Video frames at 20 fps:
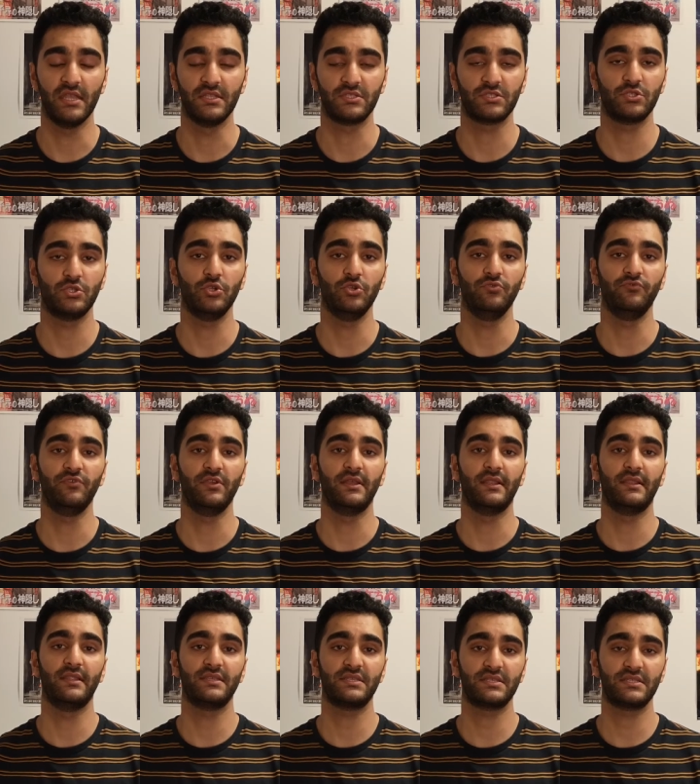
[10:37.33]
It's too
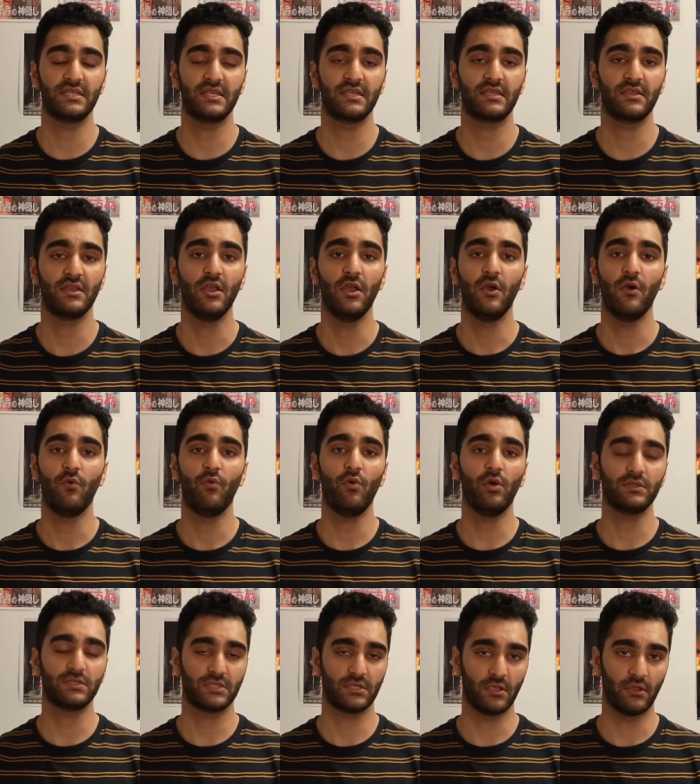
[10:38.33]
realistic.
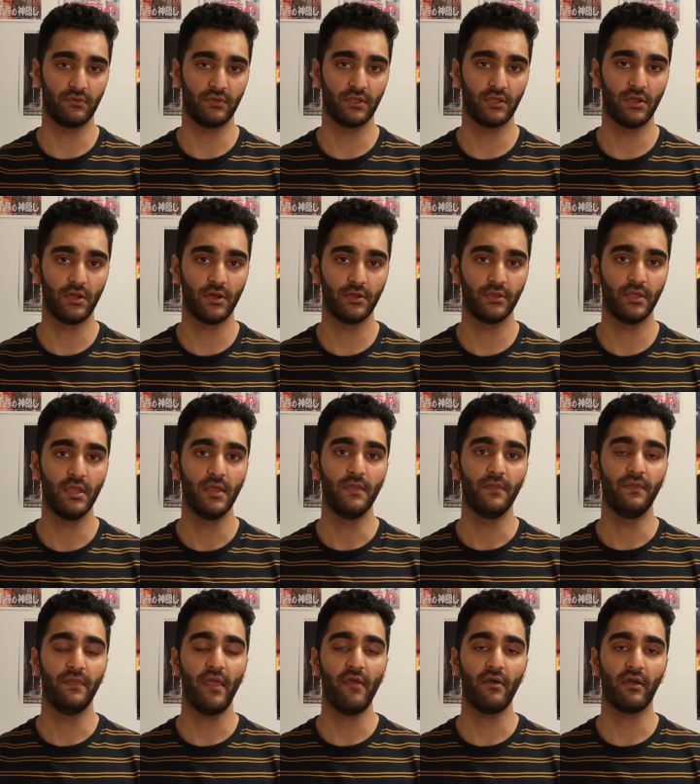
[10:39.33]
What's going on?
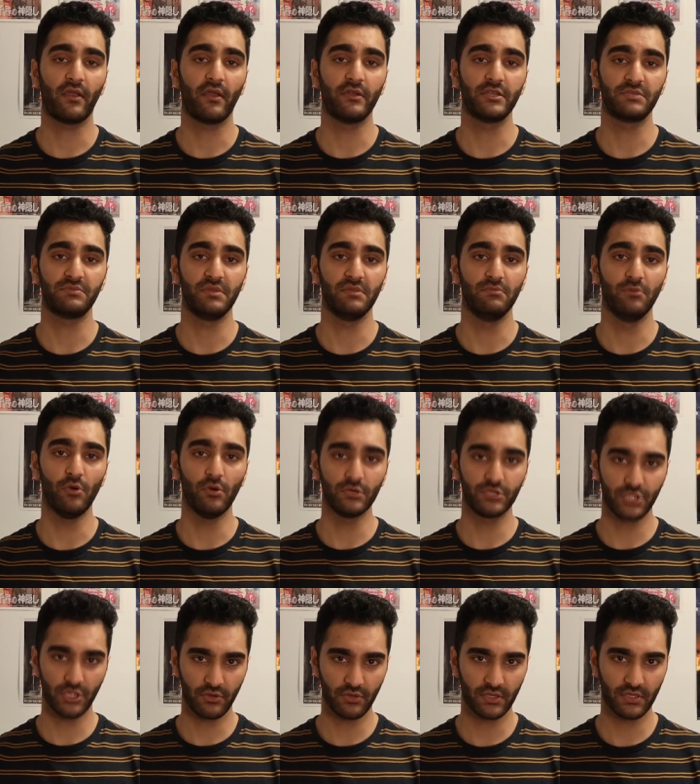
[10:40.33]
There are going to be more
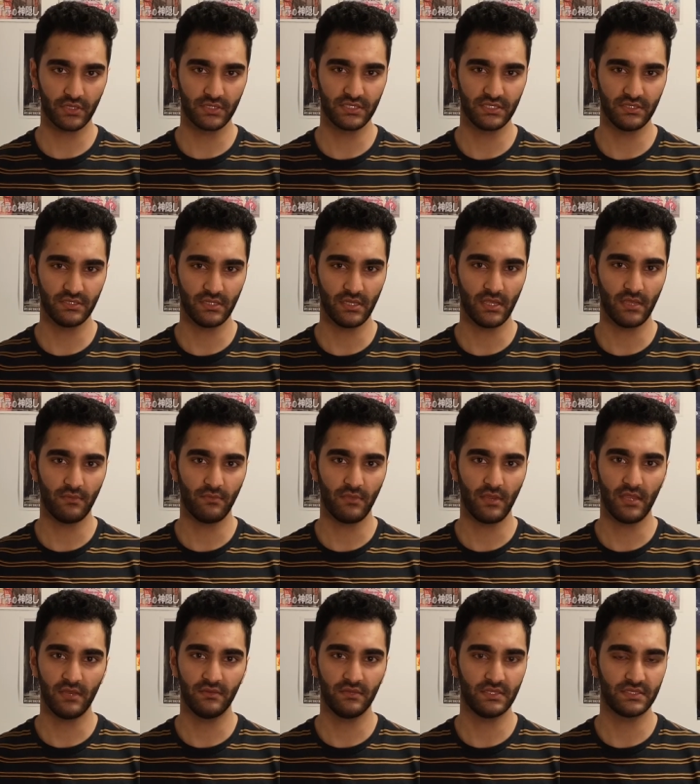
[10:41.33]
jokers in
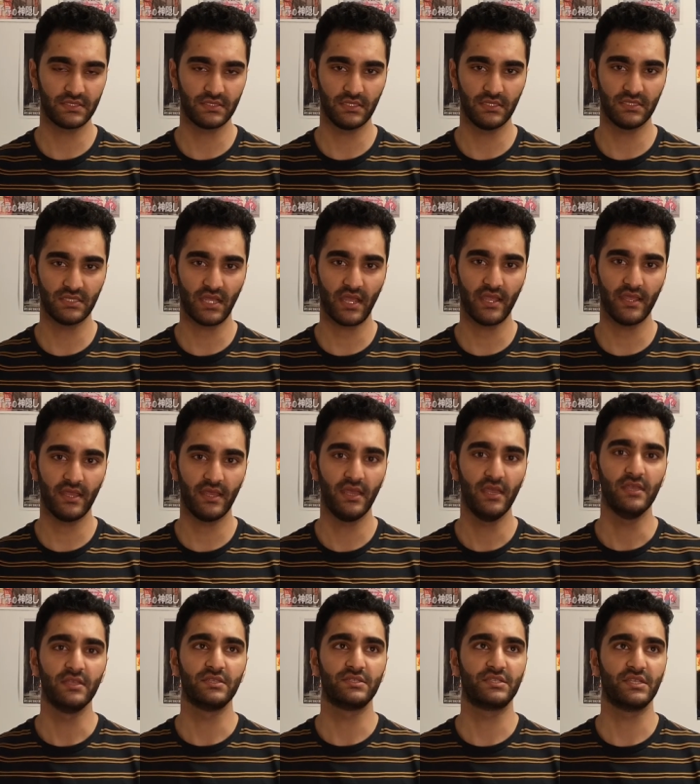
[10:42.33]
in this
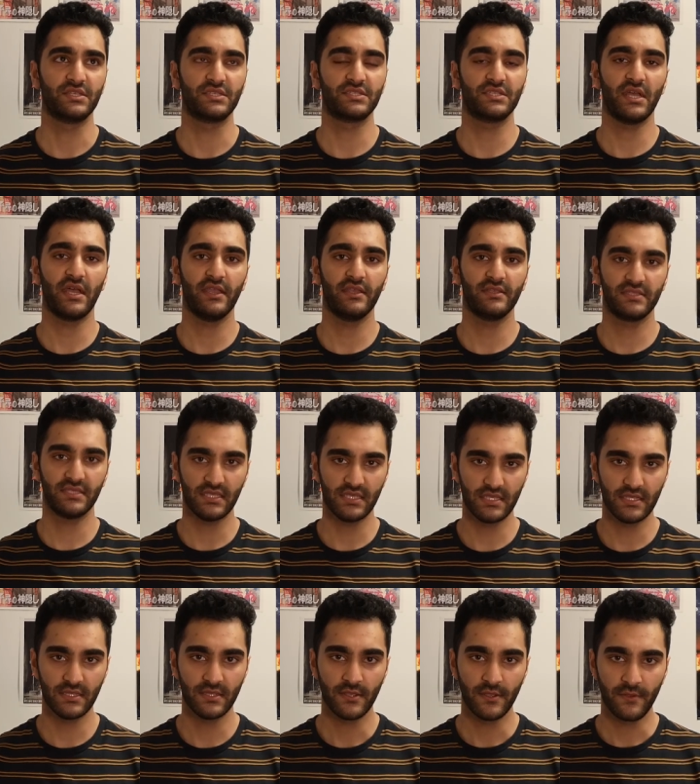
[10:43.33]
entire
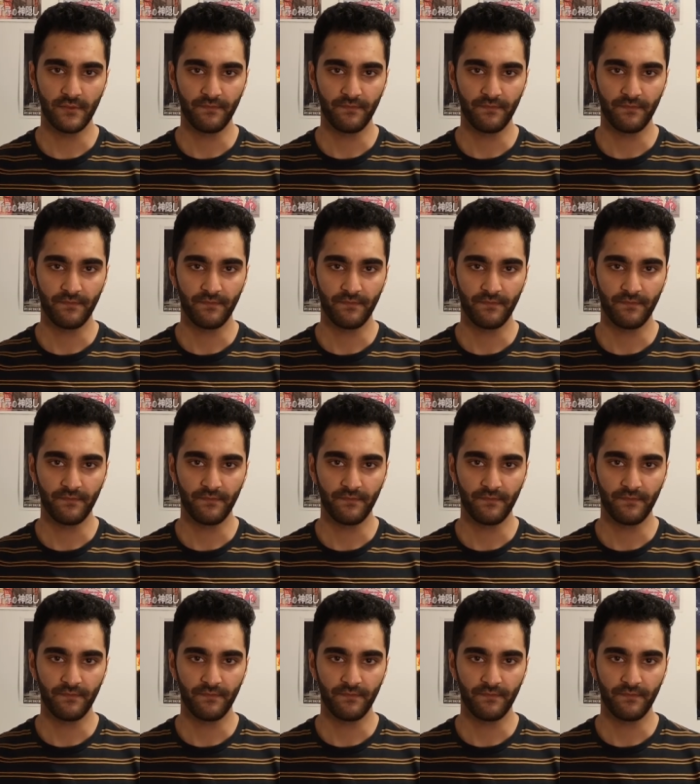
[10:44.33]
society.